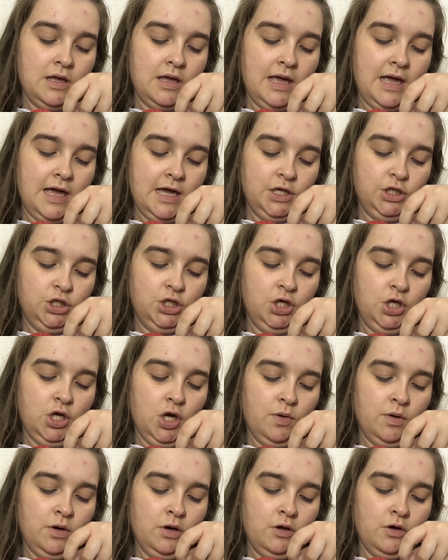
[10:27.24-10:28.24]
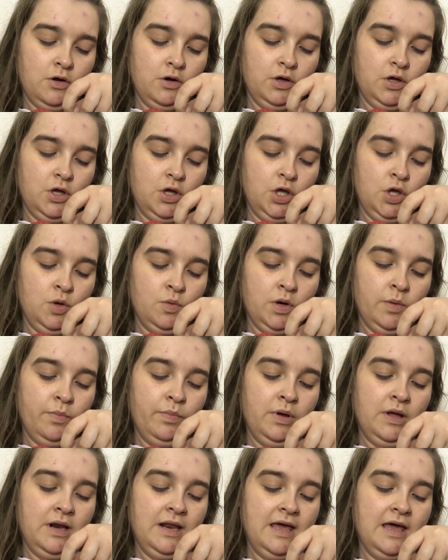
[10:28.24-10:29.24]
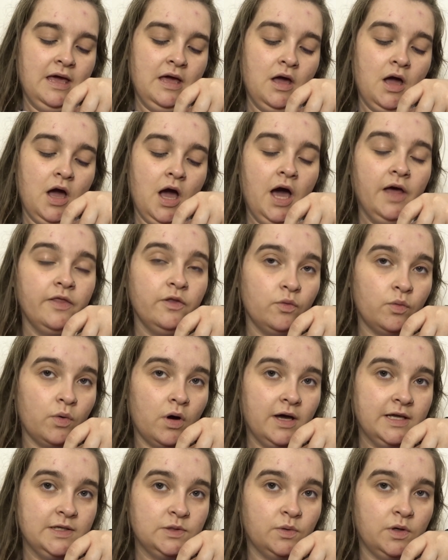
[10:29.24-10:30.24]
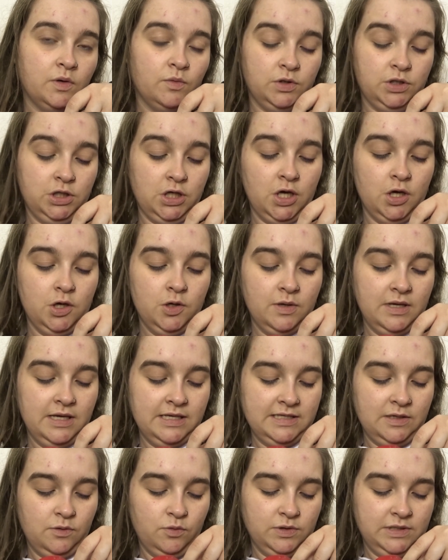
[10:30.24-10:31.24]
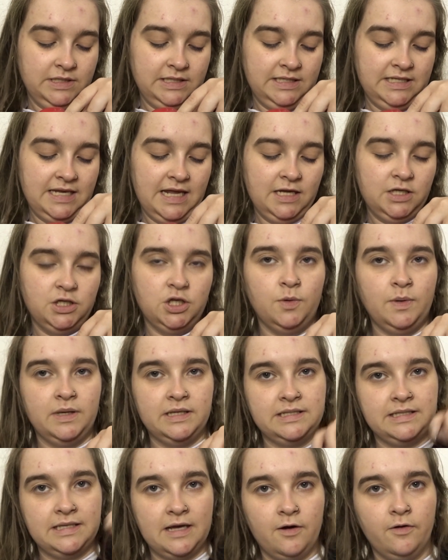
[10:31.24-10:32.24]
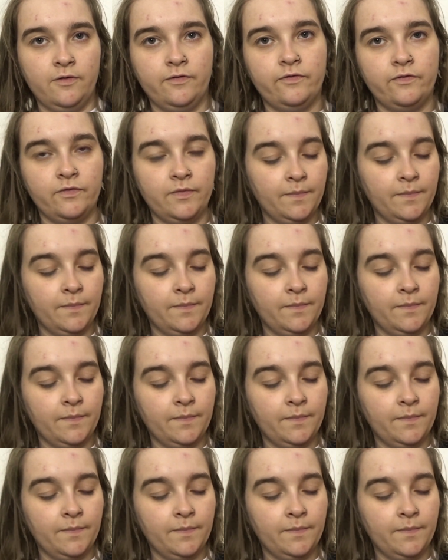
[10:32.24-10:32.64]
as you go along, you want to pull it. Otherwise, what it will do is it will stick to itself.